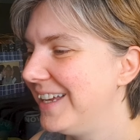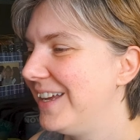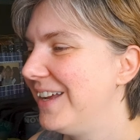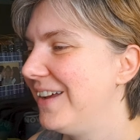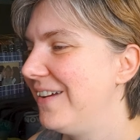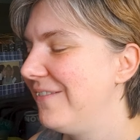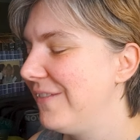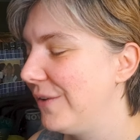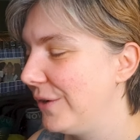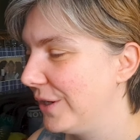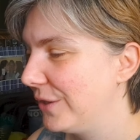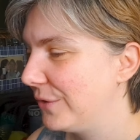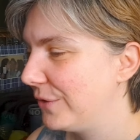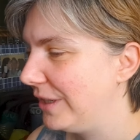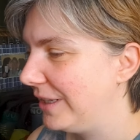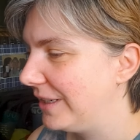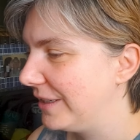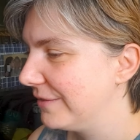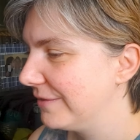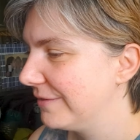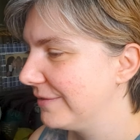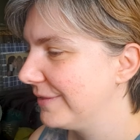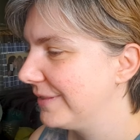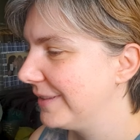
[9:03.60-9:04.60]
Very
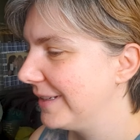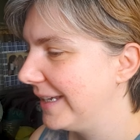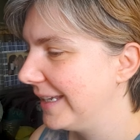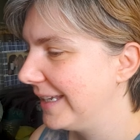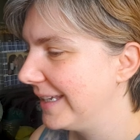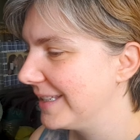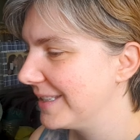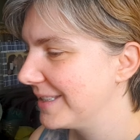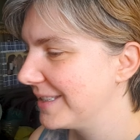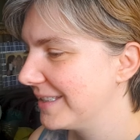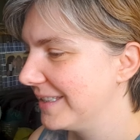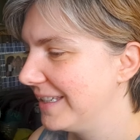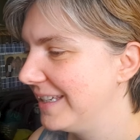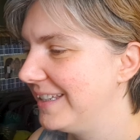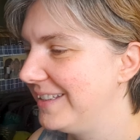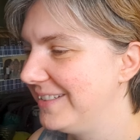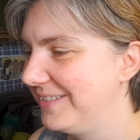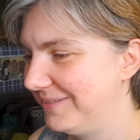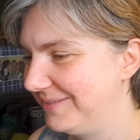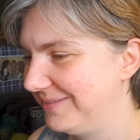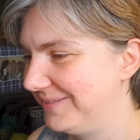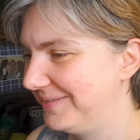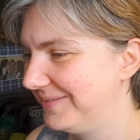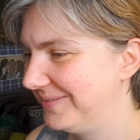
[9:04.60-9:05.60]
creative, I guess.
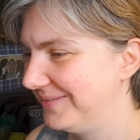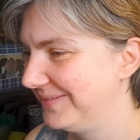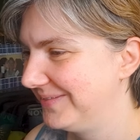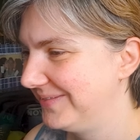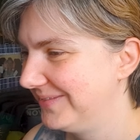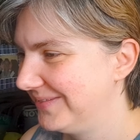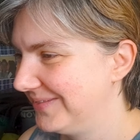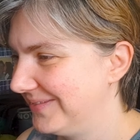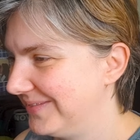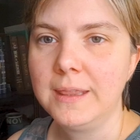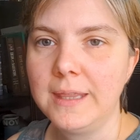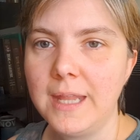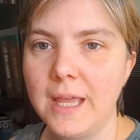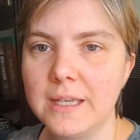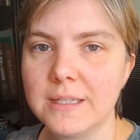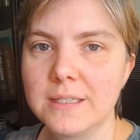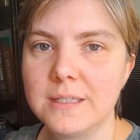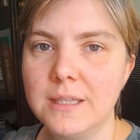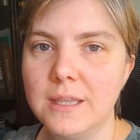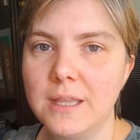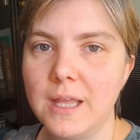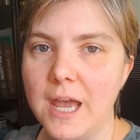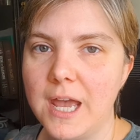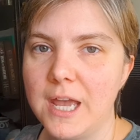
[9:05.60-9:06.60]

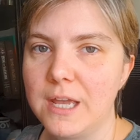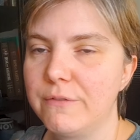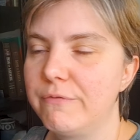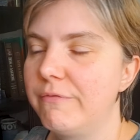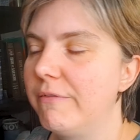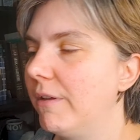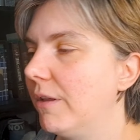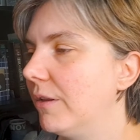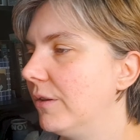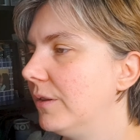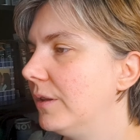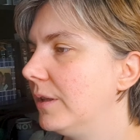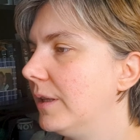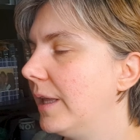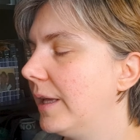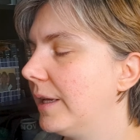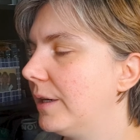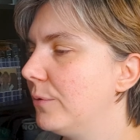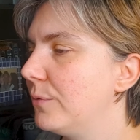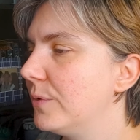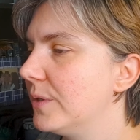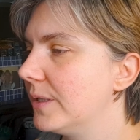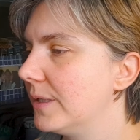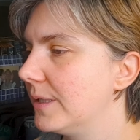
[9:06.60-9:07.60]
Next, I felt
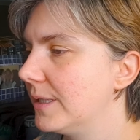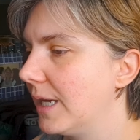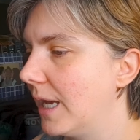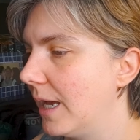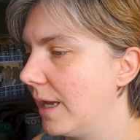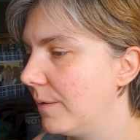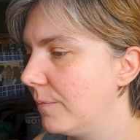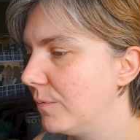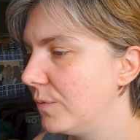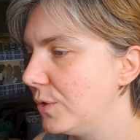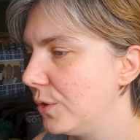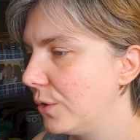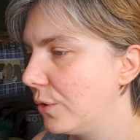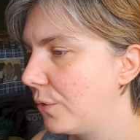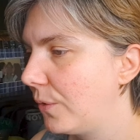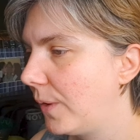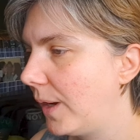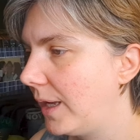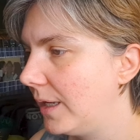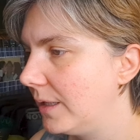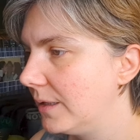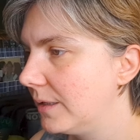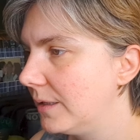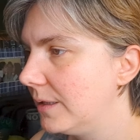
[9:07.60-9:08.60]
that it was time to
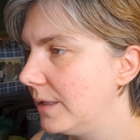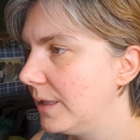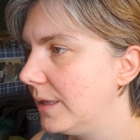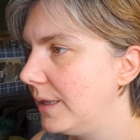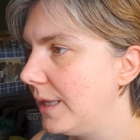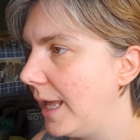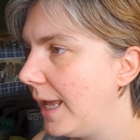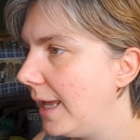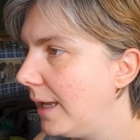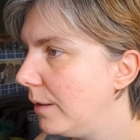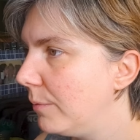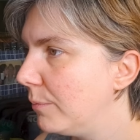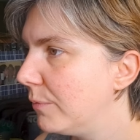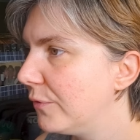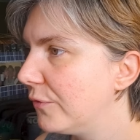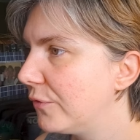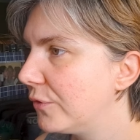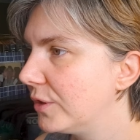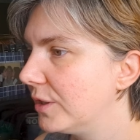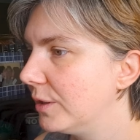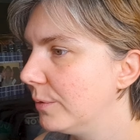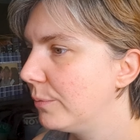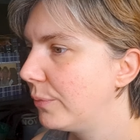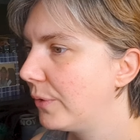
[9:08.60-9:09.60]
create the name
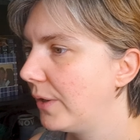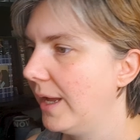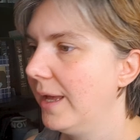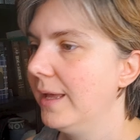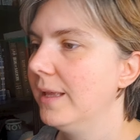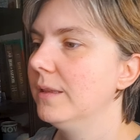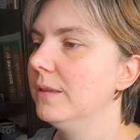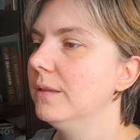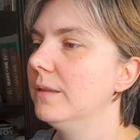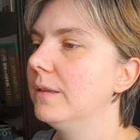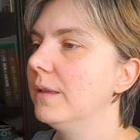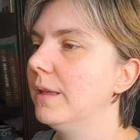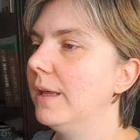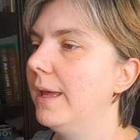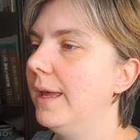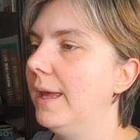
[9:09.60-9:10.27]
for the brand,